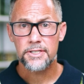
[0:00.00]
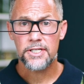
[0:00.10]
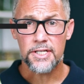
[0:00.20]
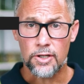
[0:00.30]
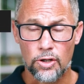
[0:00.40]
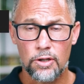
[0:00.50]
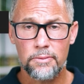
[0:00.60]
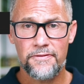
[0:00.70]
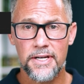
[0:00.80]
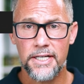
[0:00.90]
Does
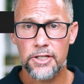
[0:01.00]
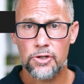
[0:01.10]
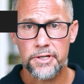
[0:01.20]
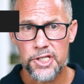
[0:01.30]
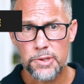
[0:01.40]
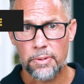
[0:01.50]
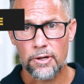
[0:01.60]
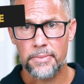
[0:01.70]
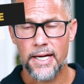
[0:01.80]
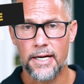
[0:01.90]
enclomiphene increase
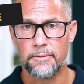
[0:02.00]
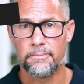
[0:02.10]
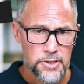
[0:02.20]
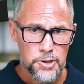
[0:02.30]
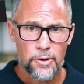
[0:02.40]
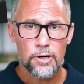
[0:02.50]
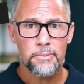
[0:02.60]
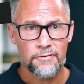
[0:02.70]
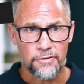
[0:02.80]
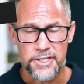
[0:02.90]
sperm count? Sperm
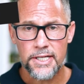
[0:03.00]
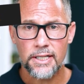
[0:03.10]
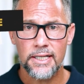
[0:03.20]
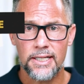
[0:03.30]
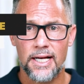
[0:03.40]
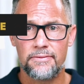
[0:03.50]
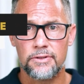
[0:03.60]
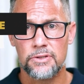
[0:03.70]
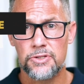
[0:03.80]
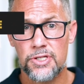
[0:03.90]
and fertility
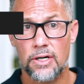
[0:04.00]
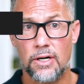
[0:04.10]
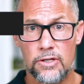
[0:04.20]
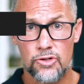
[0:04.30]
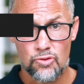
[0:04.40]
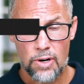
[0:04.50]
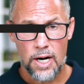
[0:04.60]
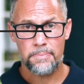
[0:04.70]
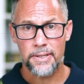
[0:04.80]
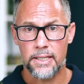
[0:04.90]
levels are
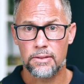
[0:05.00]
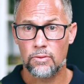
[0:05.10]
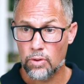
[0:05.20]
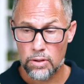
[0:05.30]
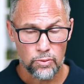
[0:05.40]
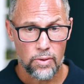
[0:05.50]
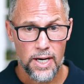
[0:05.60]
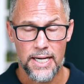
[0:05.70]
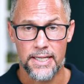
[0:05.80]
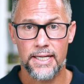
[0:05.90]
dropping
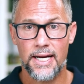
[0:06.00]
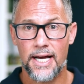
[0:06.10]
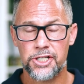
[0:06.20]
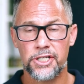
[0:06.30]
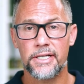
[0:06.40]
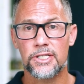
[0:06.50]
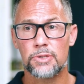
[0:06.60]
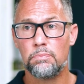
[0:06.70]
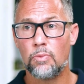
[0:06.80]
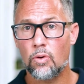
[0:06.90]
worldwide, and actually it's
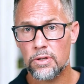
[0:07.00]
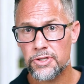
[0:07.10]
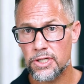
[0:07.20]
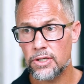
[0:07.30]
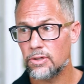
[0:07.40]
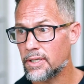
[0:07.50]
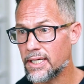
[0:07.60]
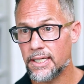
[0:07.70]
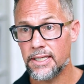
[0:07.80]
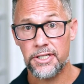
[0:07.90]
more so
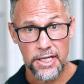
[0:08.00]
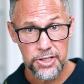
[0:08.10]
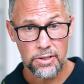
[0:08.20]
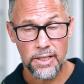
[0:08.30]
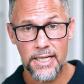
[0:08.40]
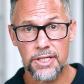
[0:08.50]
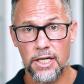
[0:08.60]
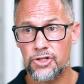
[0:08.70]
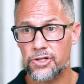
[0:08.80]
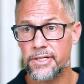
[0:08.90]
in industrialized
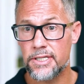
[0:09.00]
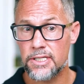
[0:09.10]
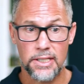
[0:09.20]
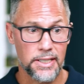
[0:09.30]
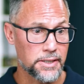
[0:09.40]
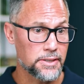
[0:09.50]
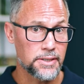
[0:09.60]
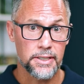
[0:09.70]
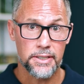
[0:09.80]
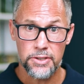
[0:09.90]
countries like
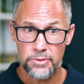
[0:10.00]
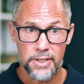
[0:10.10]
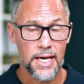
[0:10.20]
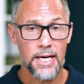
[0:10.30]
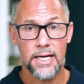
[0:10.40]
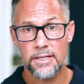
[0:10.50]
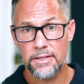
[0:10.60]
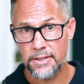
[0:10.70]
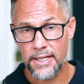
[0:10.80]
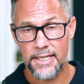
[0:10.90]
the UK,
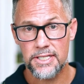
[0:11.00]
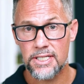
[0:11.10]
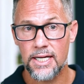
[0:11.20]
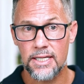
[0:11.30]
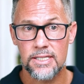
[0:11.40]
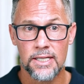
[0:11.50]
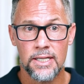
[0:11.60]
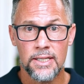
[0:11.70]
the United States.